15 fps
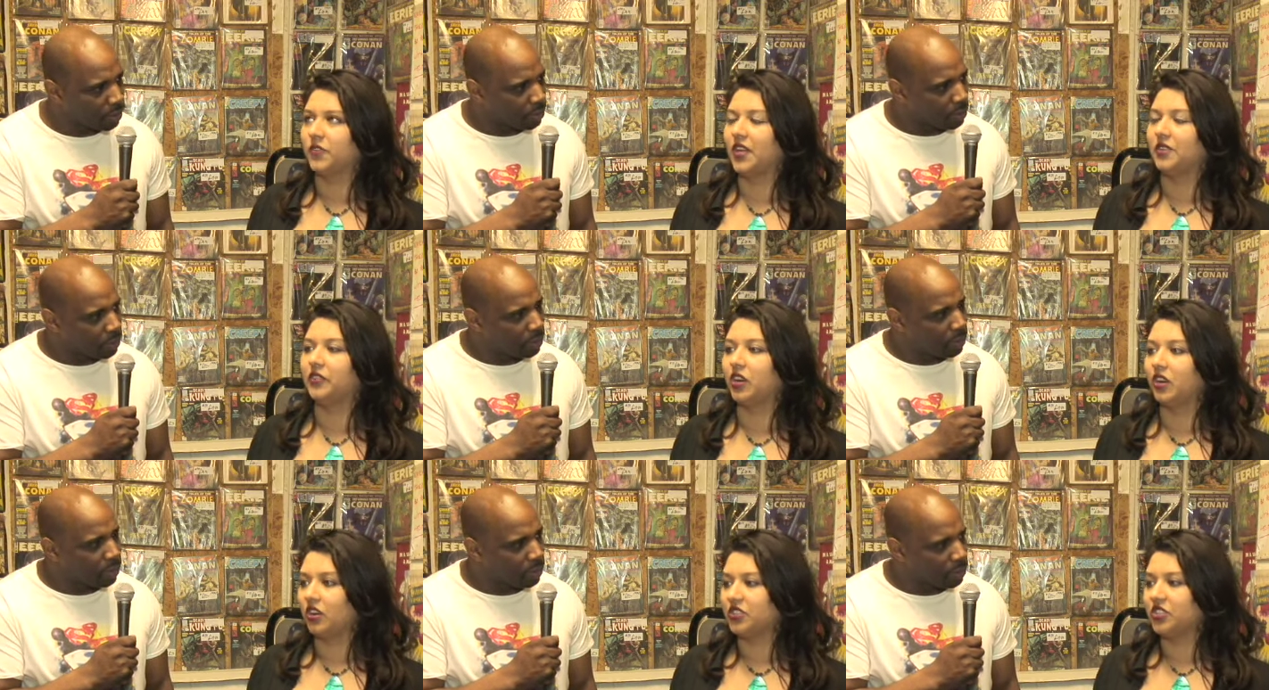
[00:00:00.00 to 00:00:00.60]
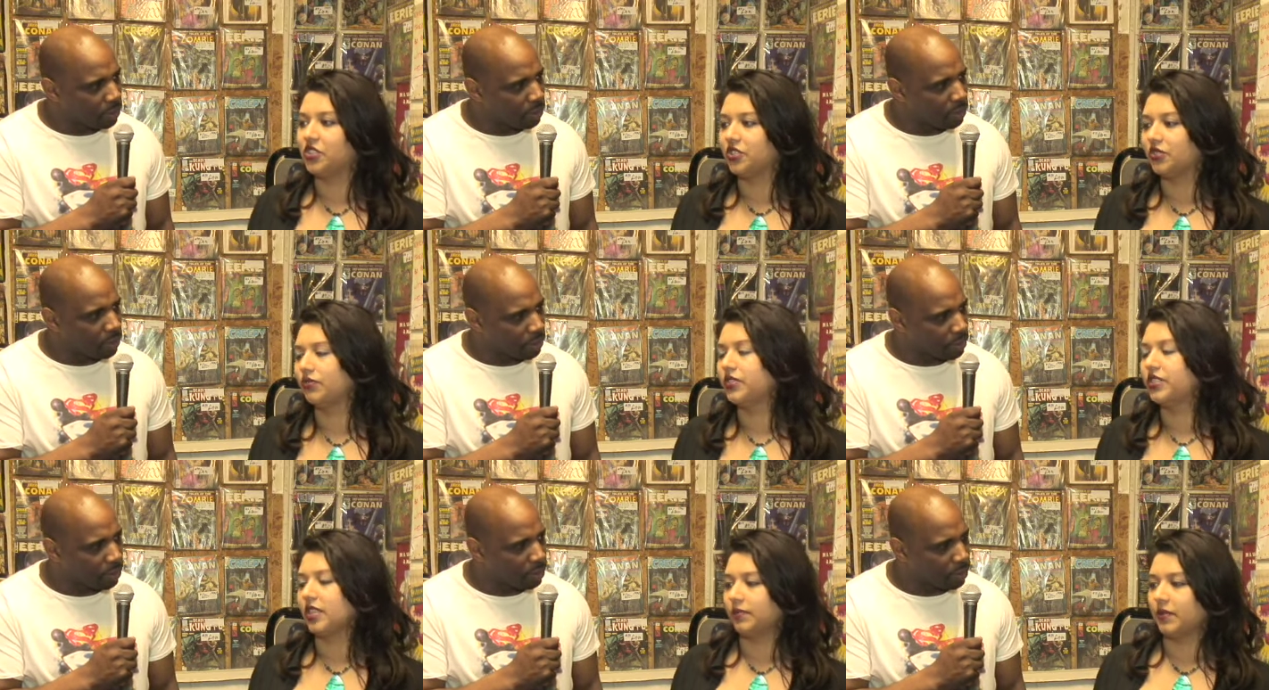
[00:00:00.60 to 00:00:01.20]
Speaker 1: favourite artist, and all the
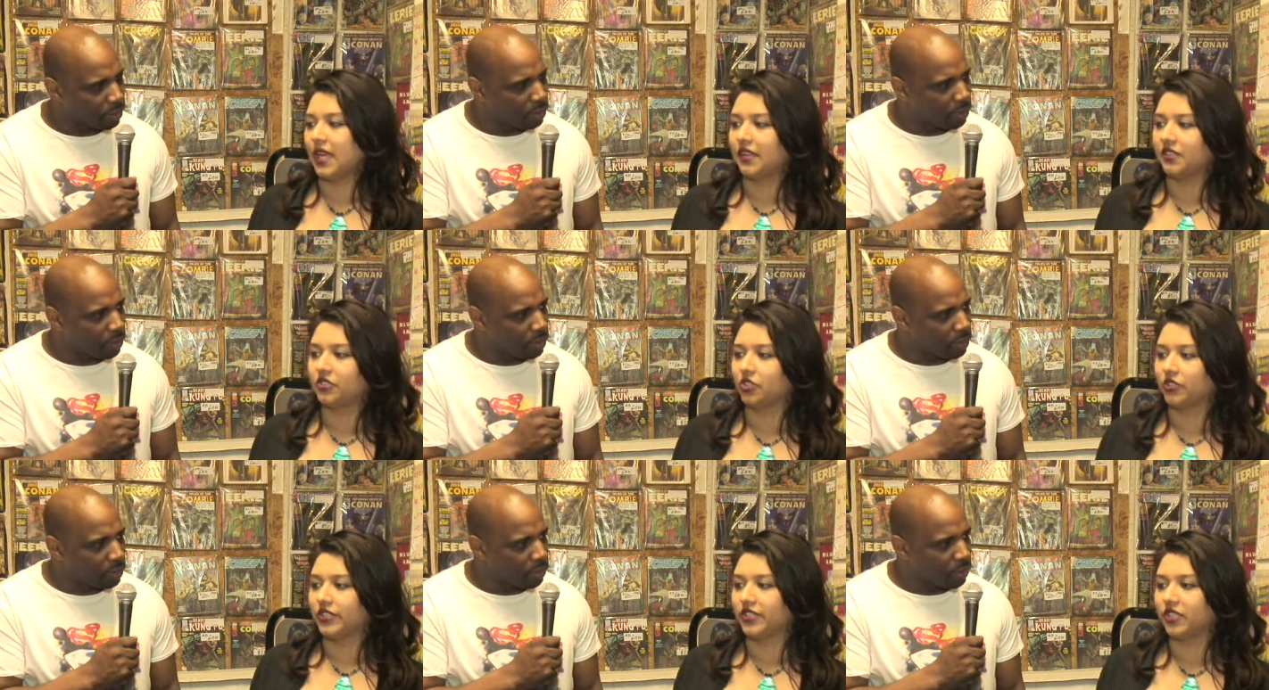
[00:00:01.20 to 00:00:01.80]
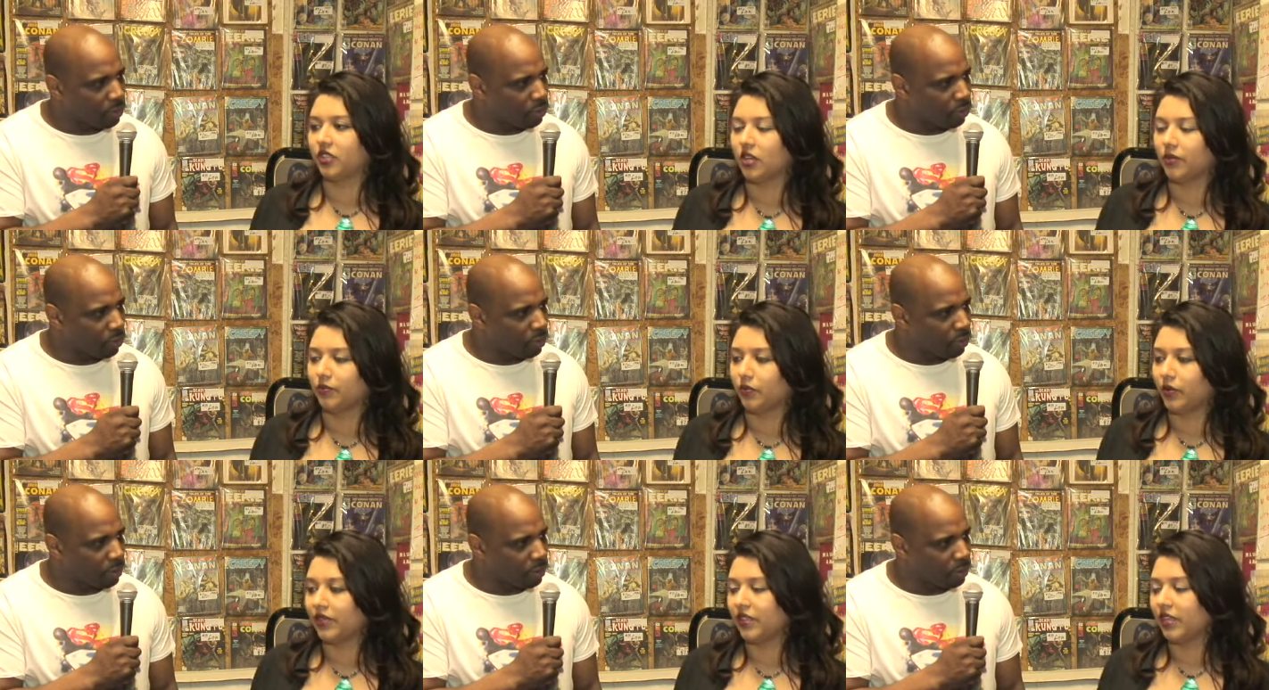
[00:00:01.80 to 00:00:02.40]
subcategories that
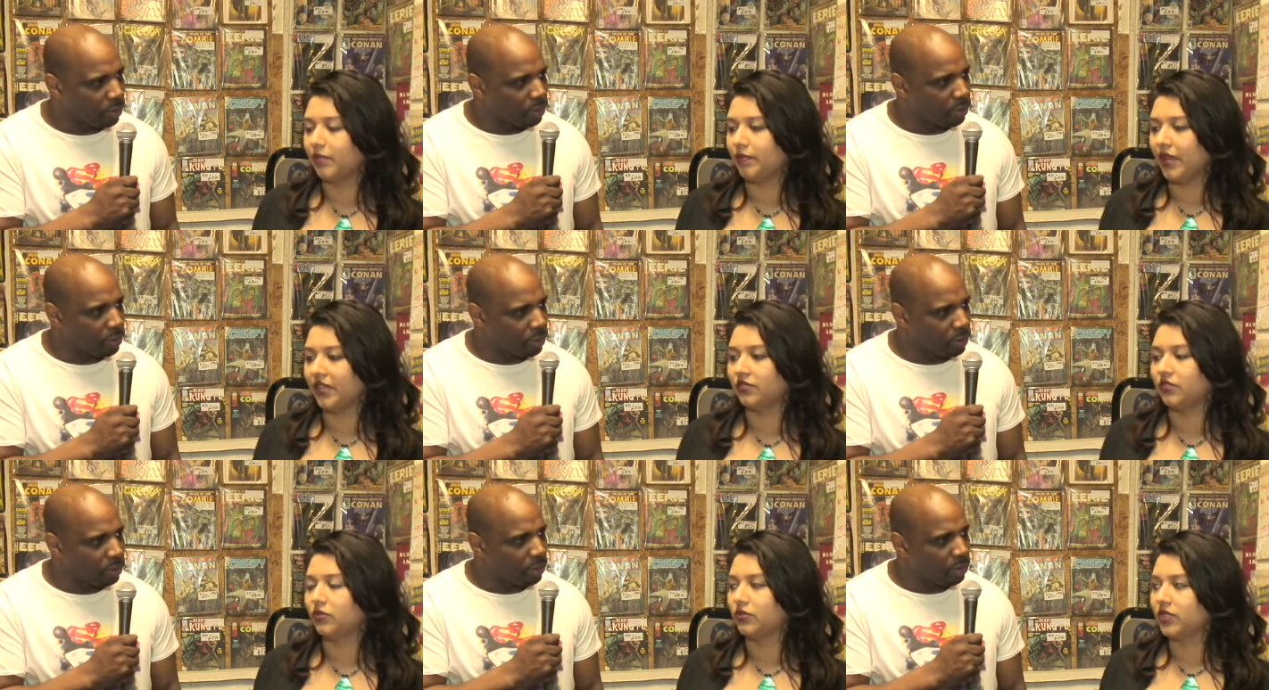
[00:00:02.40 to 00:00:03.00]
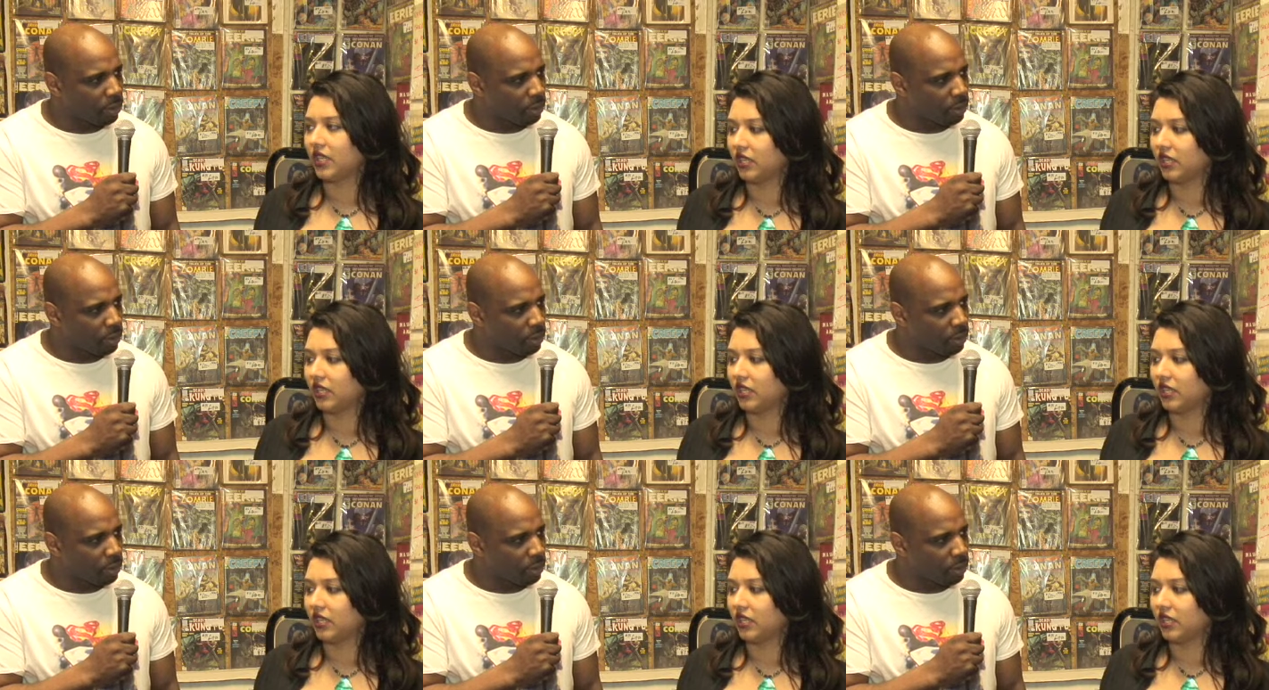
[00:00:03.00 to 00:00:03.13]
come with it: pencils,